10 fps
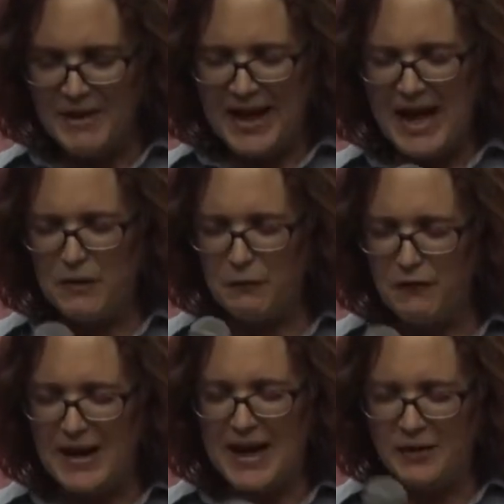how to
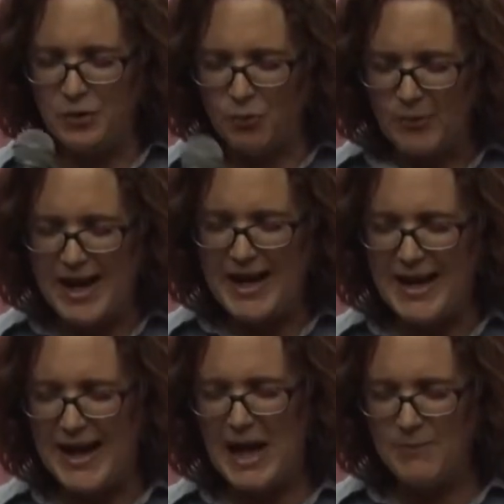find the right
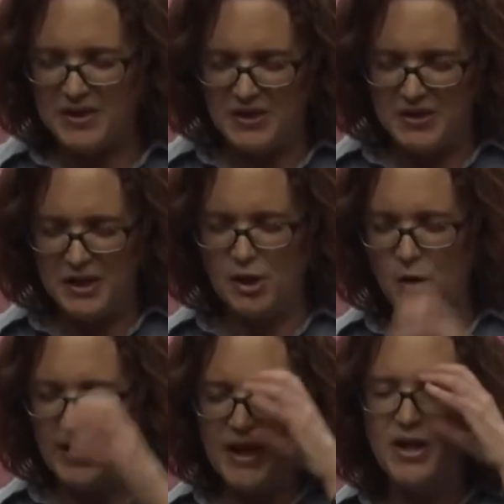habit to
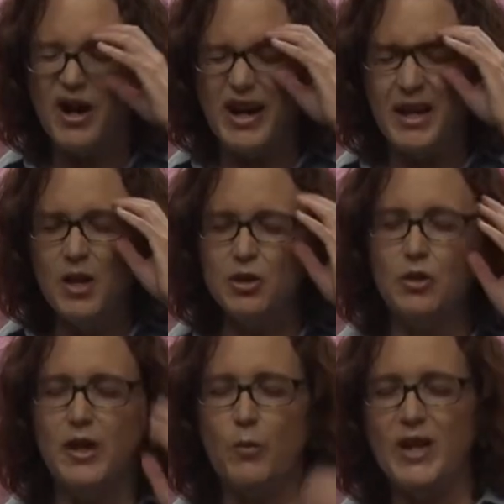zero in on so
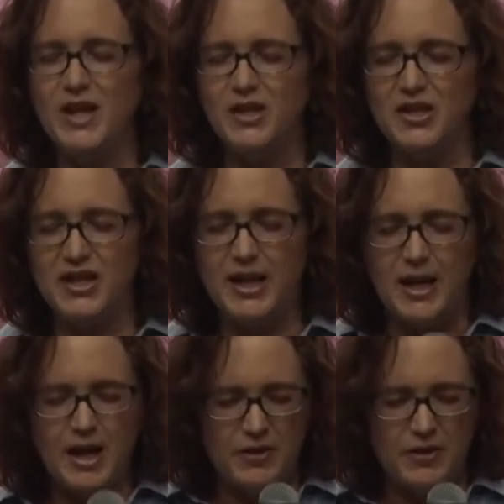that we can see